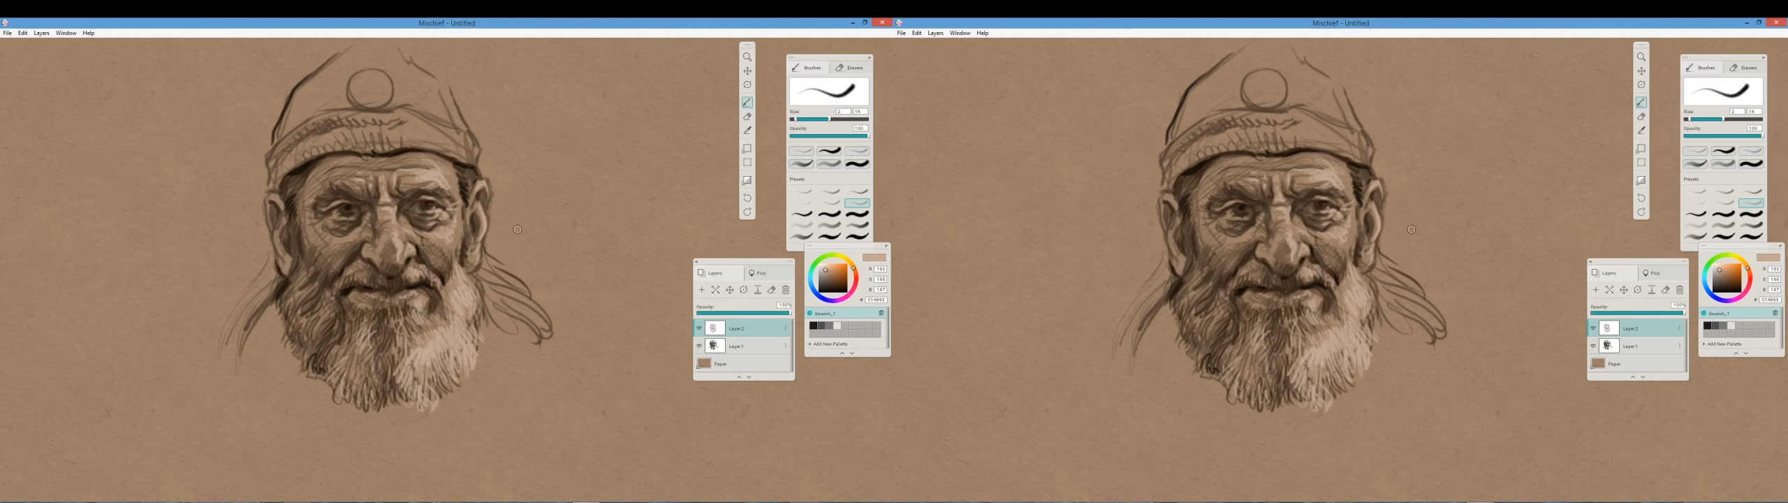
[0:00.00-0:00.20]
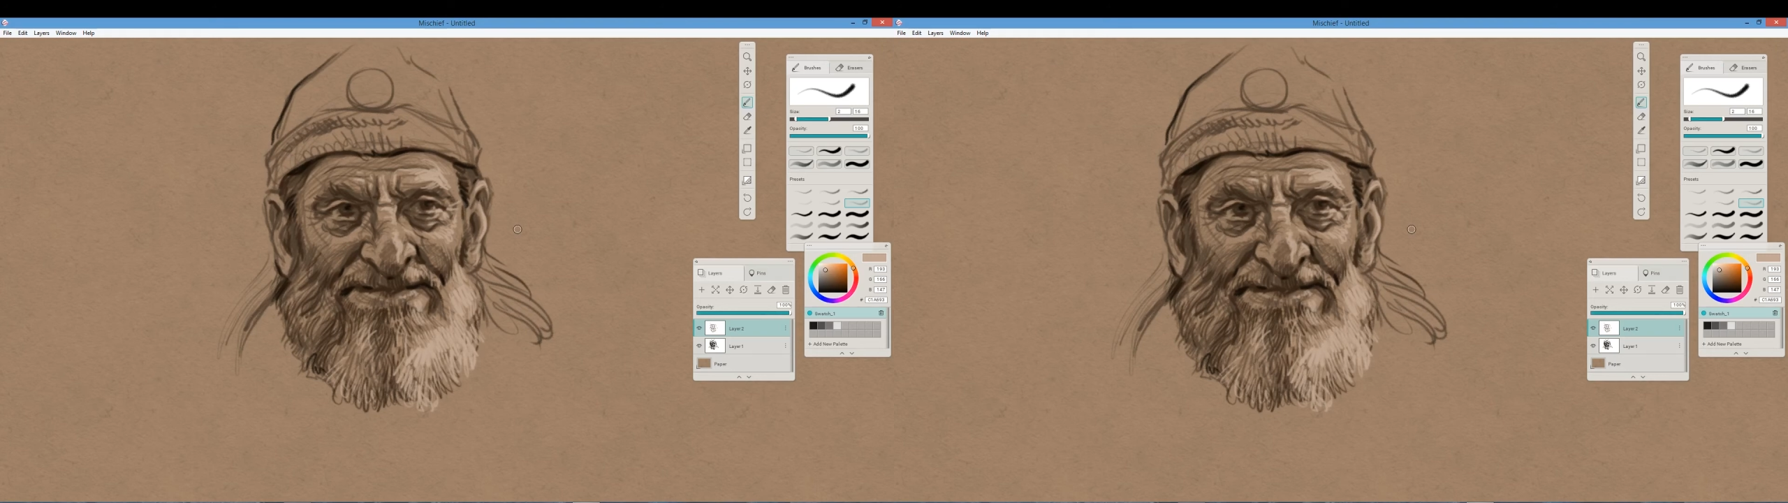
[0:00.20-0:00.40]

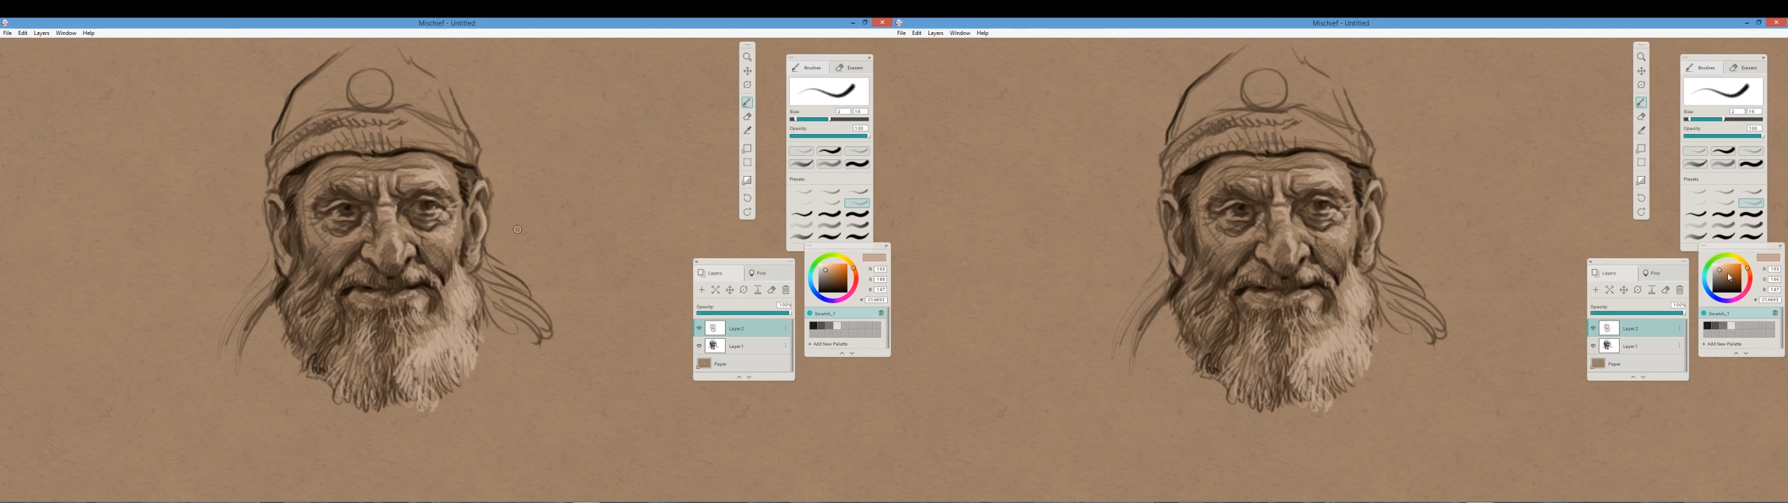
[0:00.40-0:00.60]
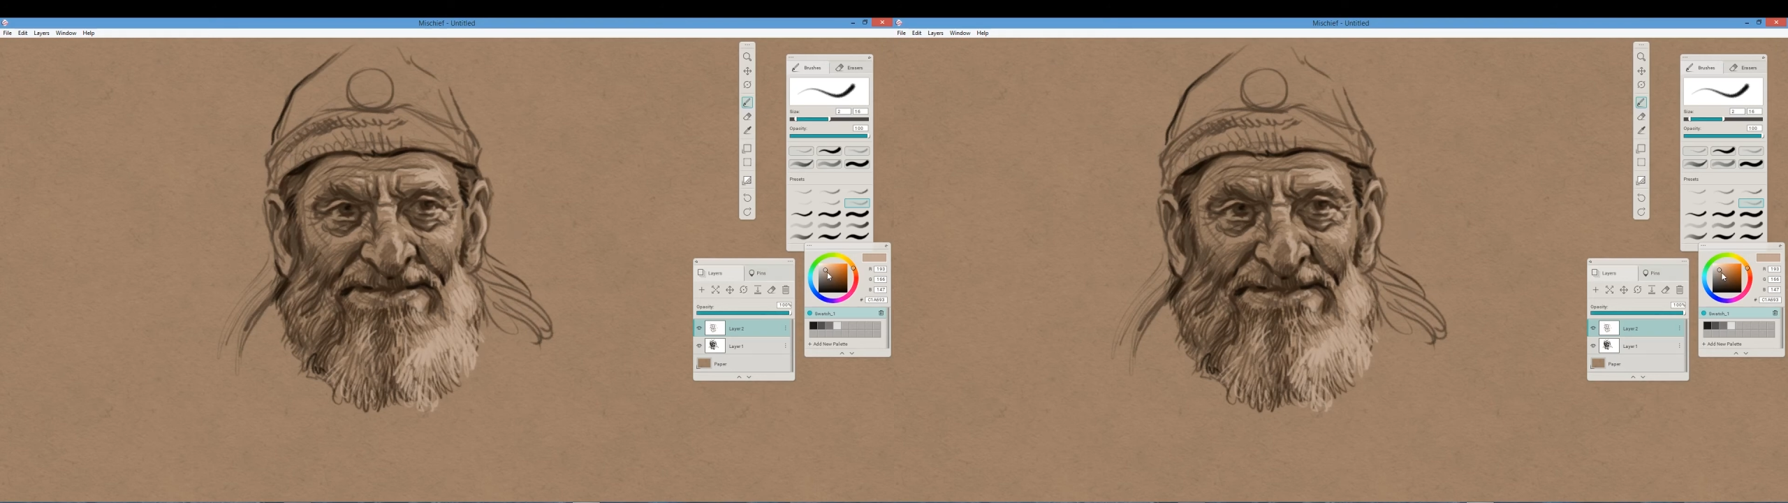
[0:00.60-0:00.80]
to have to
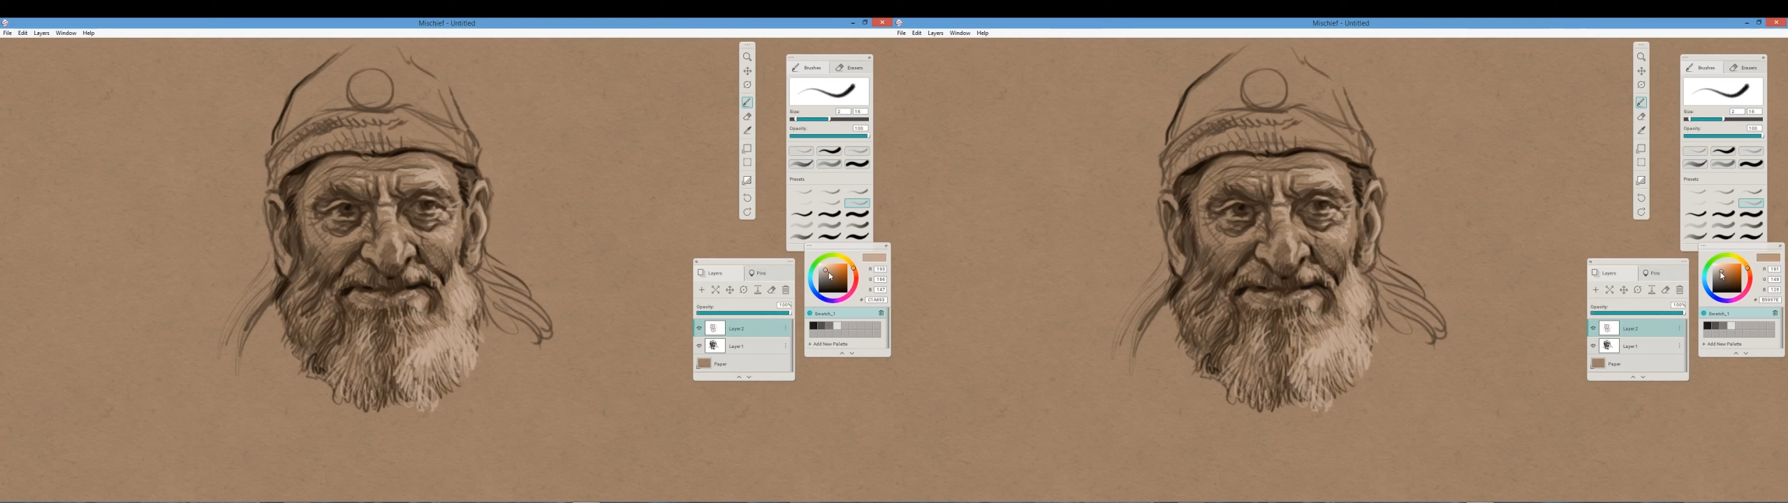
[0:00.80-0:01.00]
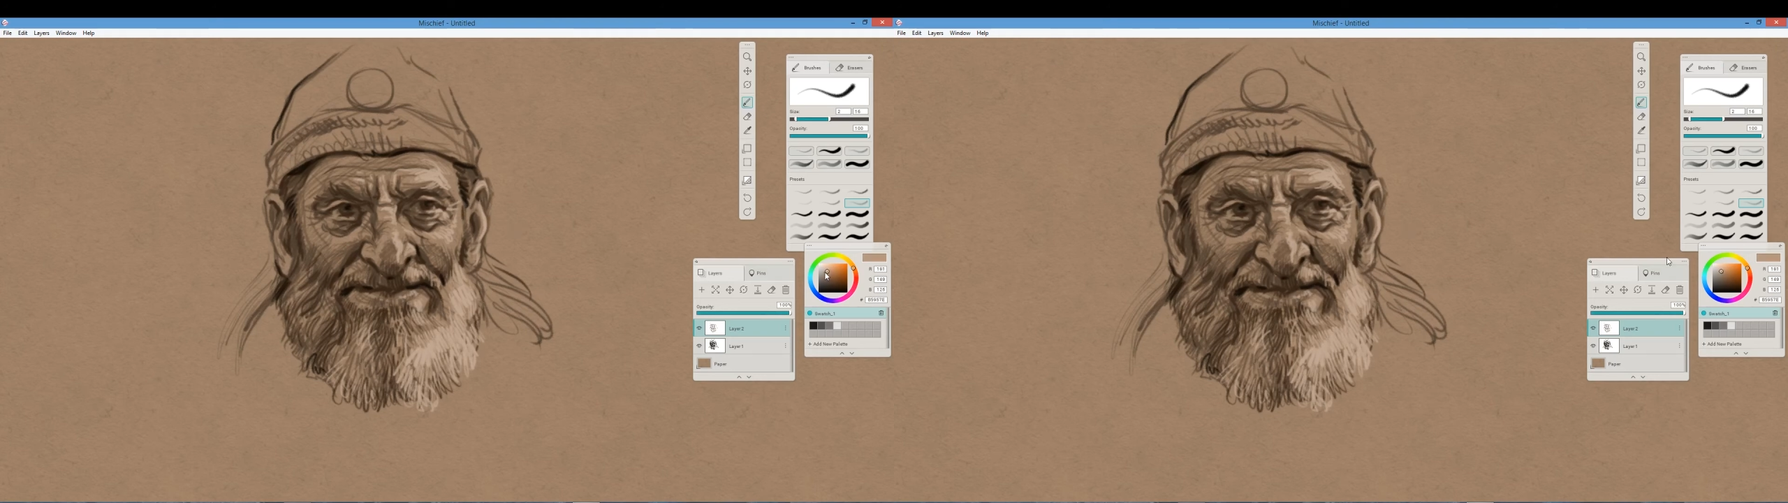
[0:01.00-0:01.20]
get used